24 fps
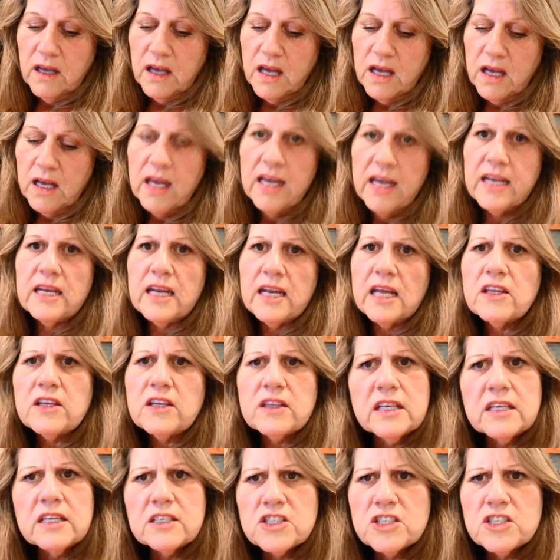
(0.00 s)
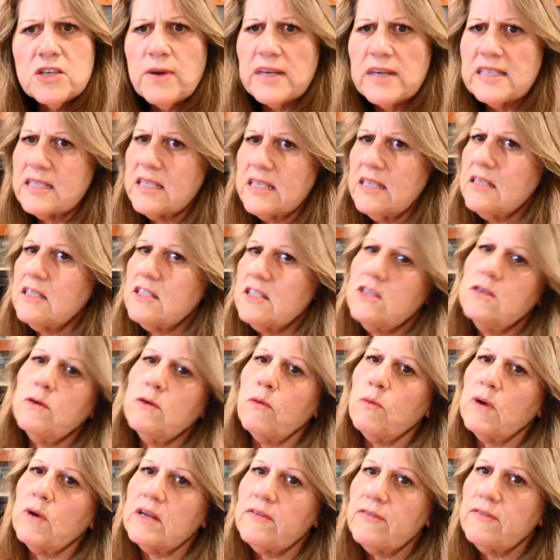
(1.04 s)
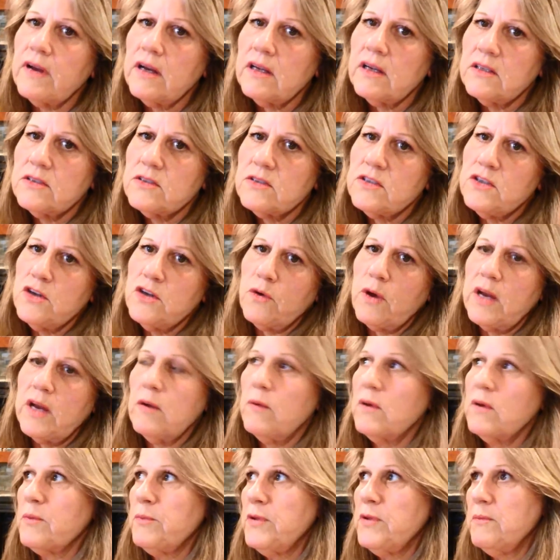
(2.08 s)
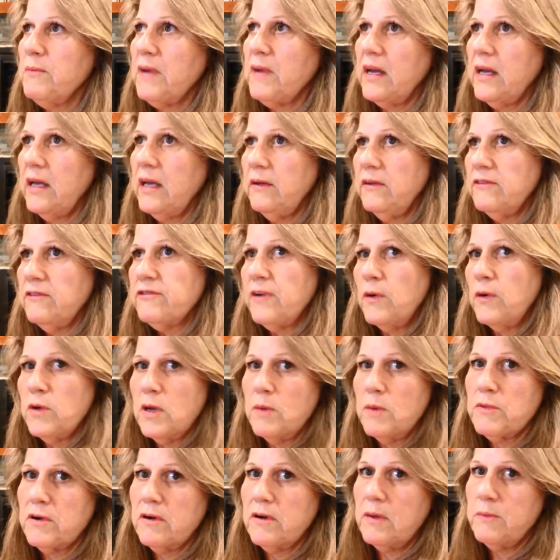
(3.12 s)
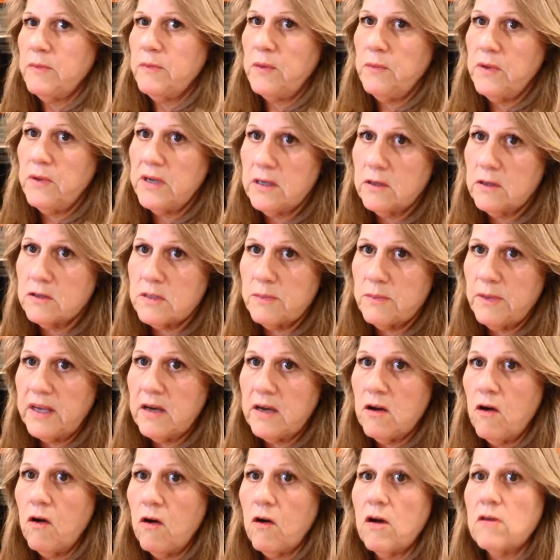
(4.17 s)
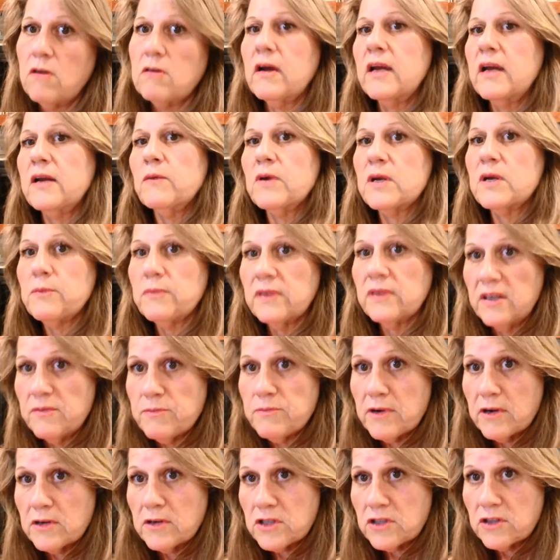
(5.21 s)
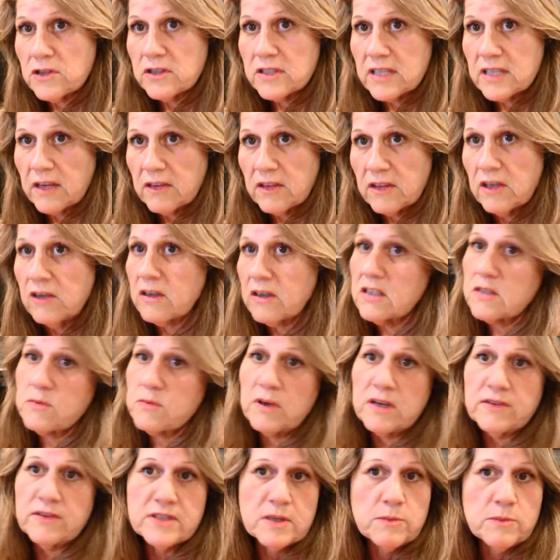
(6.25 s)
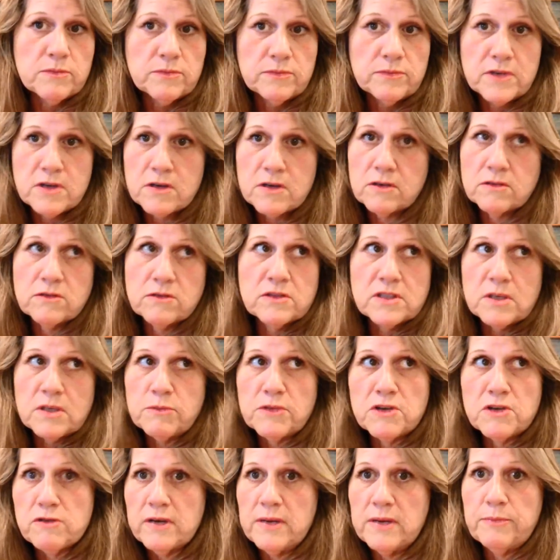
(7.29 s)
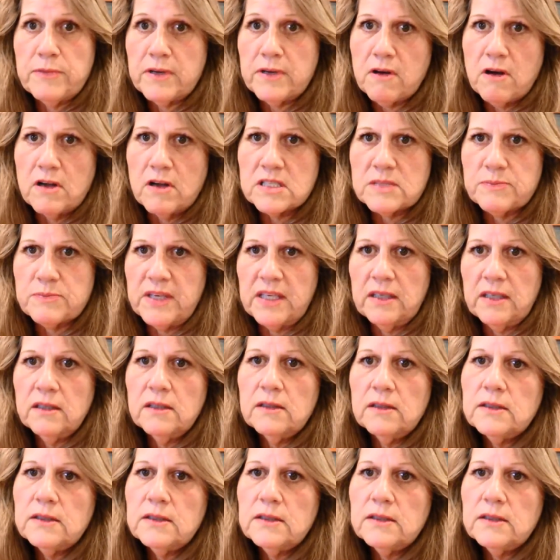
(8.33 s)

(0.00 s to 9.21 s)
and another thing too, I see this too. What if uh, you know I don't want to put my phone number on my windows on my car, or I don't want to leave brochures out there because what if some some creep calls me?